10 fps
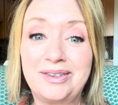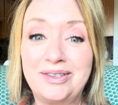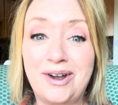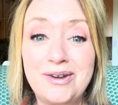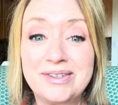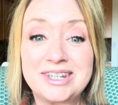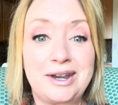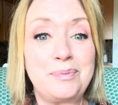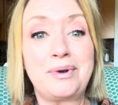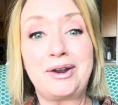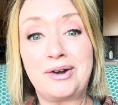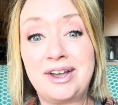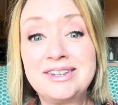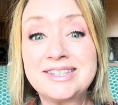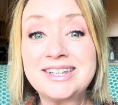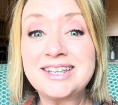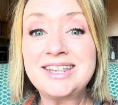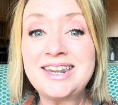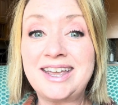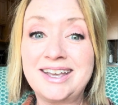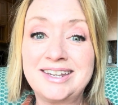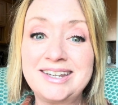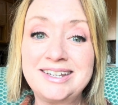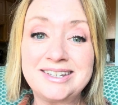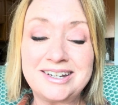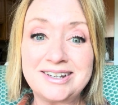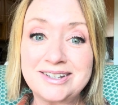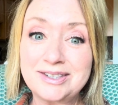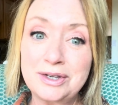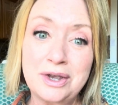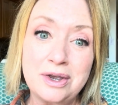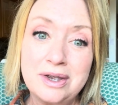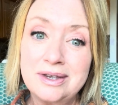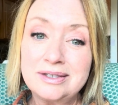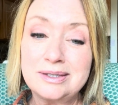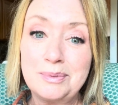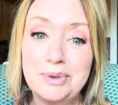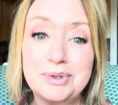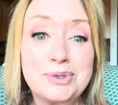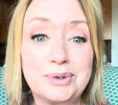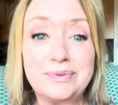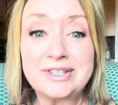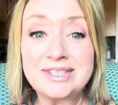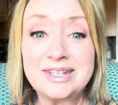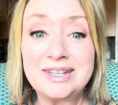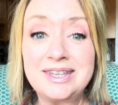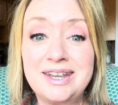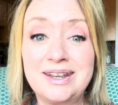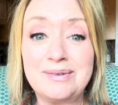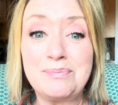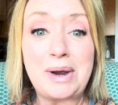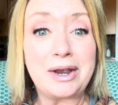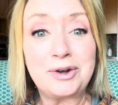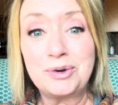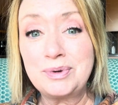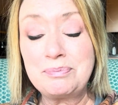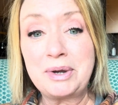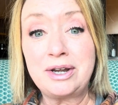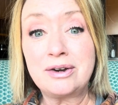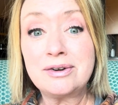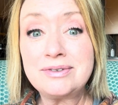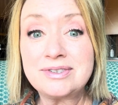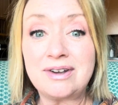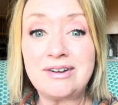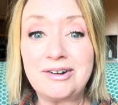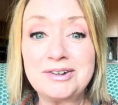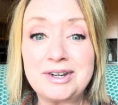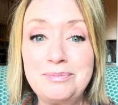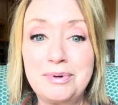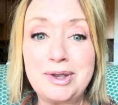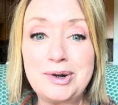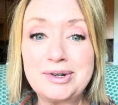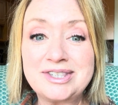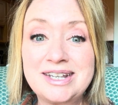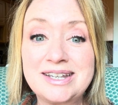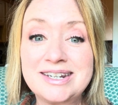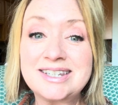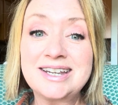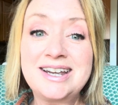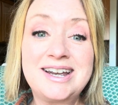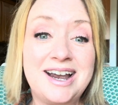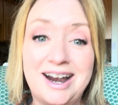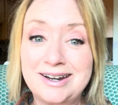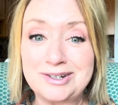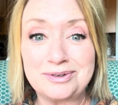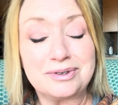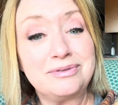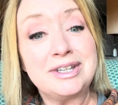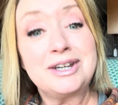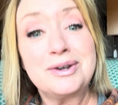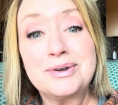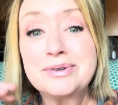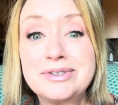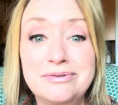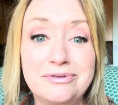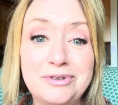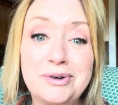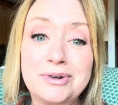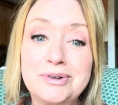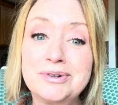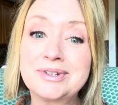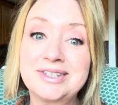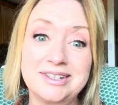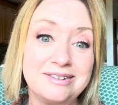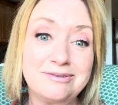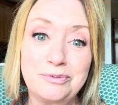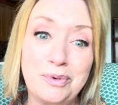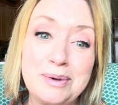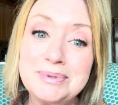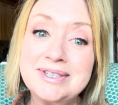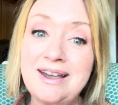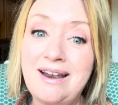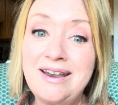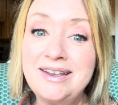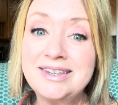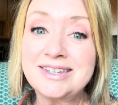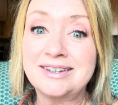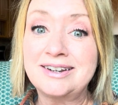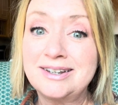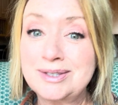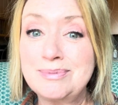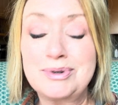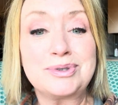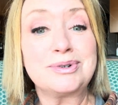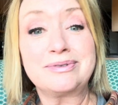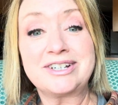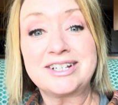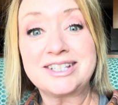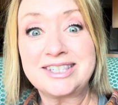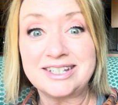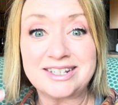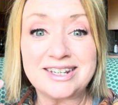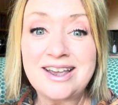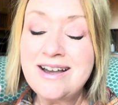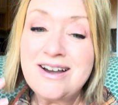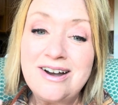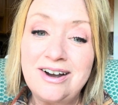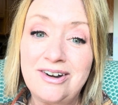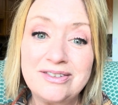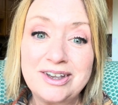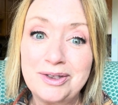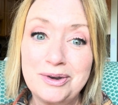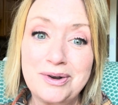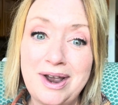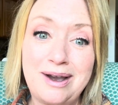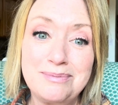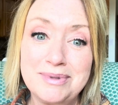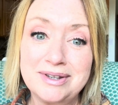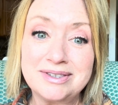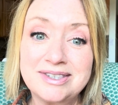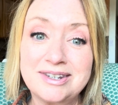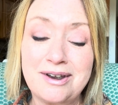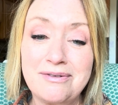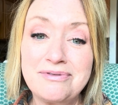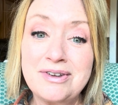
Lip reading: all the typewriter hunting, and he does some of the servicing and minor repairs on our typewriters, and I do the videos and photos and website and customer service and all the other admin stuff